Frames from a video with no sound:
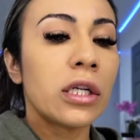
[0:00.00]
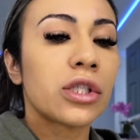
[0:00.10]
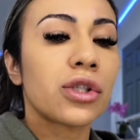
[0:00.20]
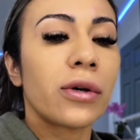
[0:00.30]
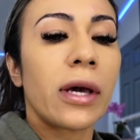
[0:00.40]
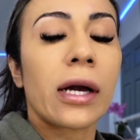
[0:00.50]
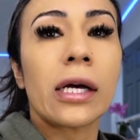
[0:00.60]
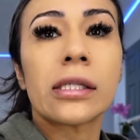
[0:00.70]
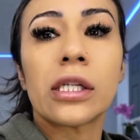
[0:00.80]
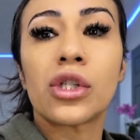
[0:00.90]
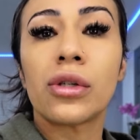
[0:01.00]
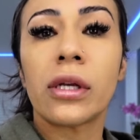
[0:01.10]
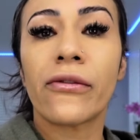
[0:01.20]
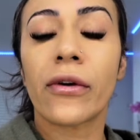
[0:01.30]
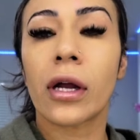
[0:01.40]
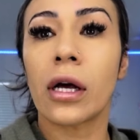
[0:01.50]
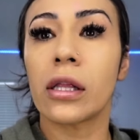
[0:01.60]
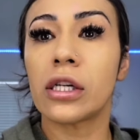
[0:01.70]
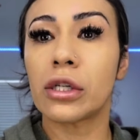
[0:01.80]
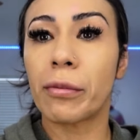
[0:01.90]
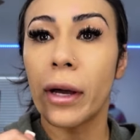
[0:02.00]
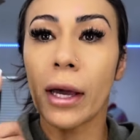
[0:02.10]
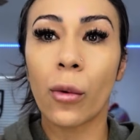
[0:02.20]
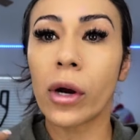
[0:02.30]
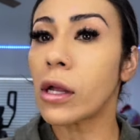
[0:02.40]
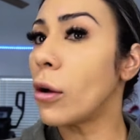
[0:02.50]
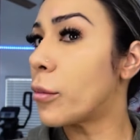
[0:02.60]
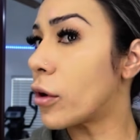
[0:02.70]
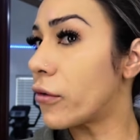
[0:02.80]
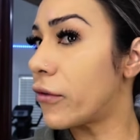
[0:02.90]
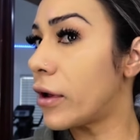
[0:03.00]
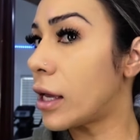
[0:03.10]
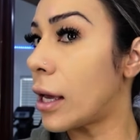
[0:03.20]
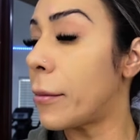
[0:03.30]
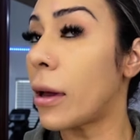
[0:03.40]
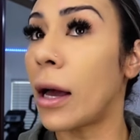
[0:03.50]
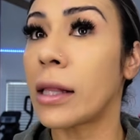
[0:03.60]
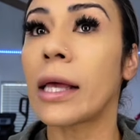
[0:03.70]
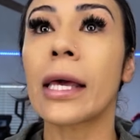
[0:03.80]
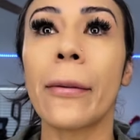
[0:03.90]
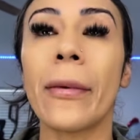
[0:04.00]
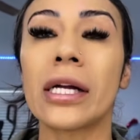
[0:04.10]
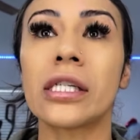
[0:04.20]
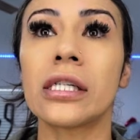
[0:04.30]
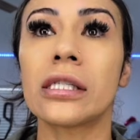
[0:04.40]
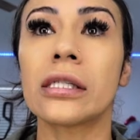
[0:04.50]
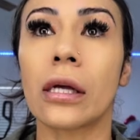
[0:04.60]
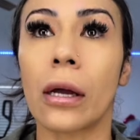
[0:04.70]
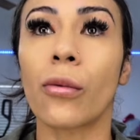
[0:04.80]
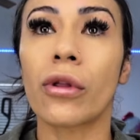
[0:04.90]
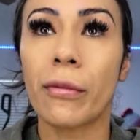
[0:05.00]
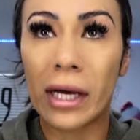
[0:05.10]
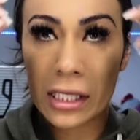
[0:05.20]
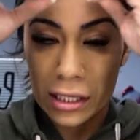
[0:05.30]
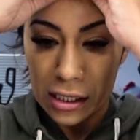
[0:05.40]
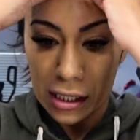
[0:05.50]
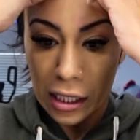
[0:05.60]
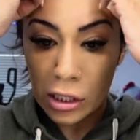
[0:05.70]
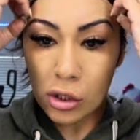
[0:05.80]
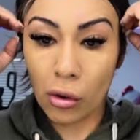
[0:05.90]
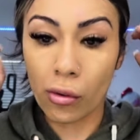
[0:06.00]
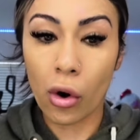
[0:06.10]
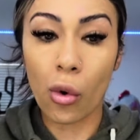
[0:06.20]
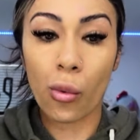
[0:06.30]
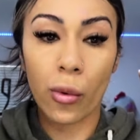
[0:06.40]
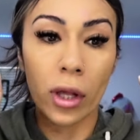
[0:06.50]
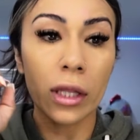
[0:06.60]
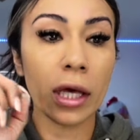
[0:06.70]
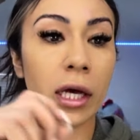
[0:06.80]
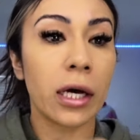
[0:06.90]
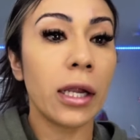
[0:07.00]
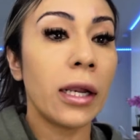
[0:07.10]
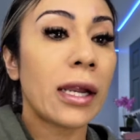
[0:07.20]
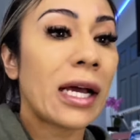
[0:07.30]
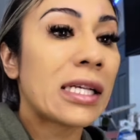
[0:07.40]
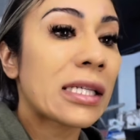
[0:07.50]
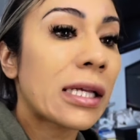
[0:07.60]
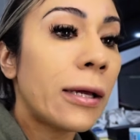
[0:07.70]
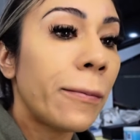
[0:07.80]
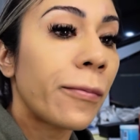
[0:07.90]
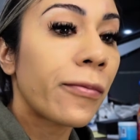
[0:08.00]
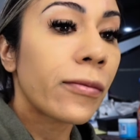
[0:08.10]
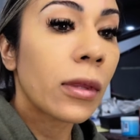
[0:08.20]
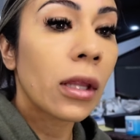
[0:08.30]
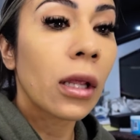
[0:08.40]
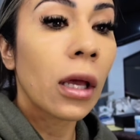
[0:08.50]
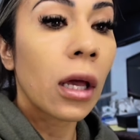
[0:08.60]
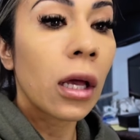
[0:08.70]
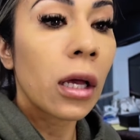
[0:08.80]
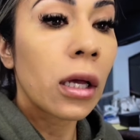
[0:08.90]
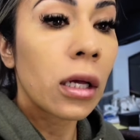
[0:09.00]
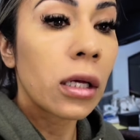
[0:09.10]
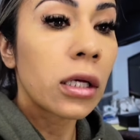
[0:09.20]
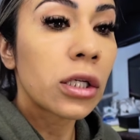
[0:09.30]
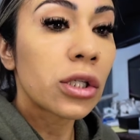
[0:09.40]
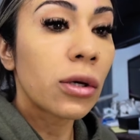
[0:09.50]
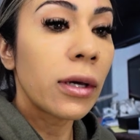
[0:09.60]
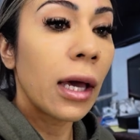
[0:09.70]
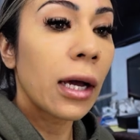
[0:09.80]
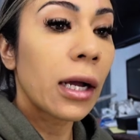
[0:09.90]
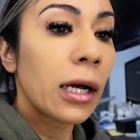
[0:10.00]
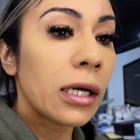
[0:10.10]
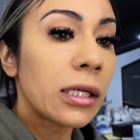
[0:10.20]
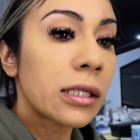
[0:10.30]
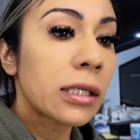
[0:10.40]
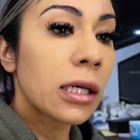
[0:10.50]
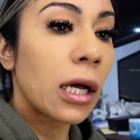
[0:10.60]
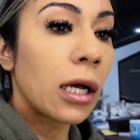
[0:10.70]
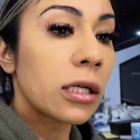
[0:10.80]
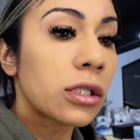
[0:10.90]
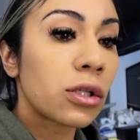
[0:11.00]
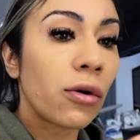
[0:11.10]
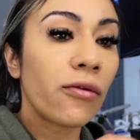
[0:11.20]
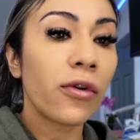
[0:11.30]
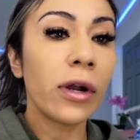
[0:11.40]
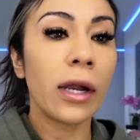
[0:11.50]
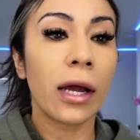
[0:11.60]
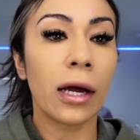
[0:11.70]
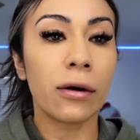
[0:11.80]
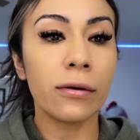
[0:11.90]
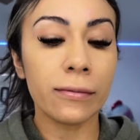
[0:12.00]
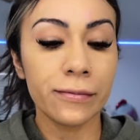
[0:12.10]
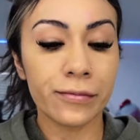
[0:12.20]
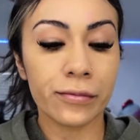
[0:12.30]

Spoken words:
So yeah, guys, it's two different colors, but it worked out perfect. I think it matches with my skin tone really good, nicely. So yeah, guys, so for now,